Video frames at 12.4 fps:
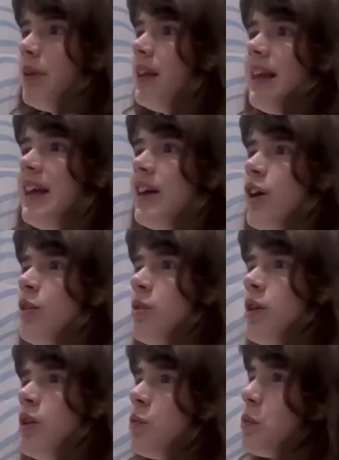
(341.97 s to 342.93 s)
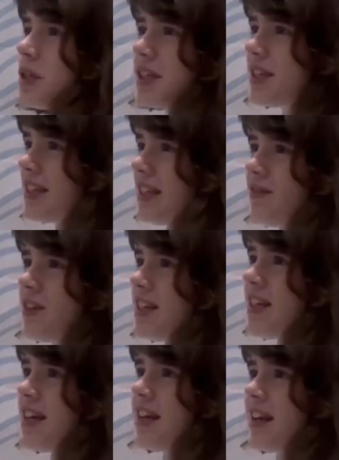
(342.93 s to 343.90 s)
But Leo, what's the
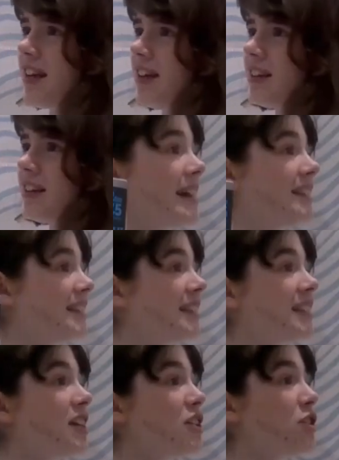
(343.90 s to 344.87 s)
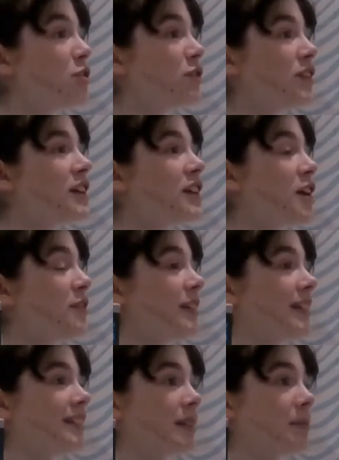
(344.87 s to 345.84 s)
DVD? It's a digital video
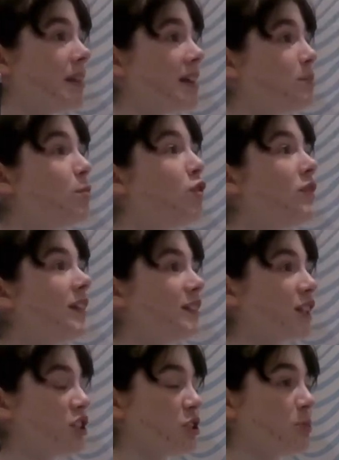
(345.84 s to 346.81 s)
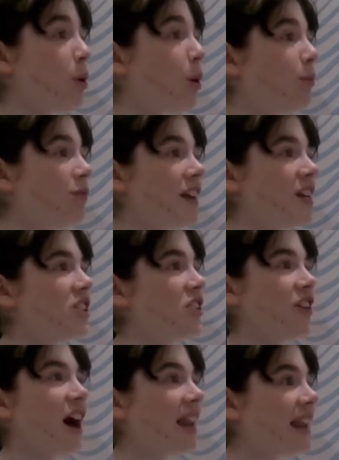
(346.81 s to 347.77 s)
disc that plays movies such as Pulp
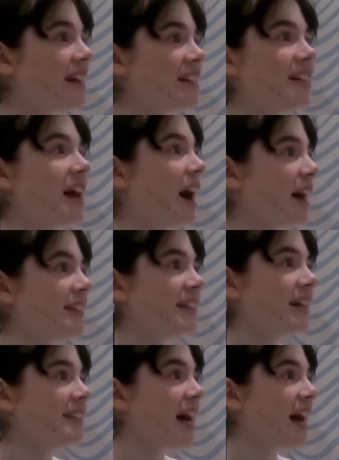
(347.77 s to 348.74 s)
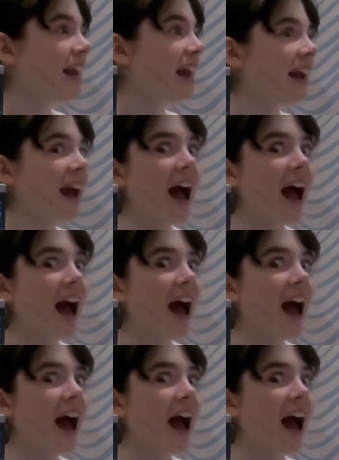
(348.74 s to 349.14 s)
Fiction, Aladdin, and Titanic.